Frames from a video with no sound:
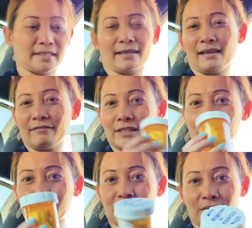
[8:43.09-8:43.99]
I have
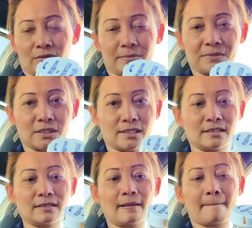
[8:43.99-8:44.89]
this
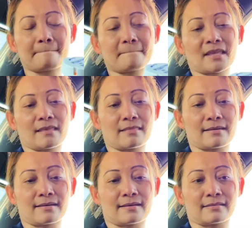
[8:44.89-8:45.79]
prescription
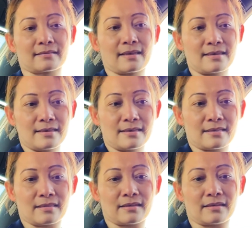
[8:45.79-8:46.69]
that
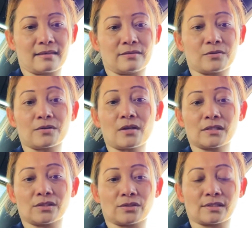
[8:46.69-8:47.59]
the
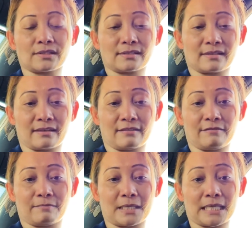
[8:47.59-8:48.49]
neurologist
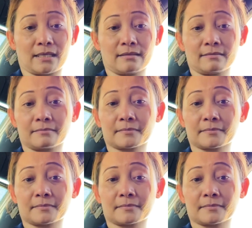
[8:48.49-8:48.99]
gave me.